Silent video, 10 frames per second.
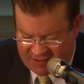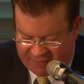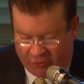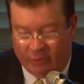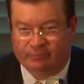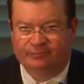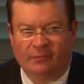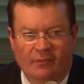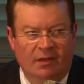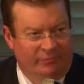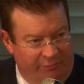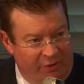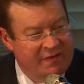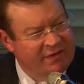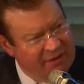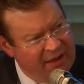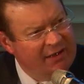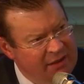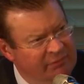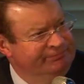us from President
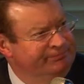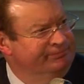Eddie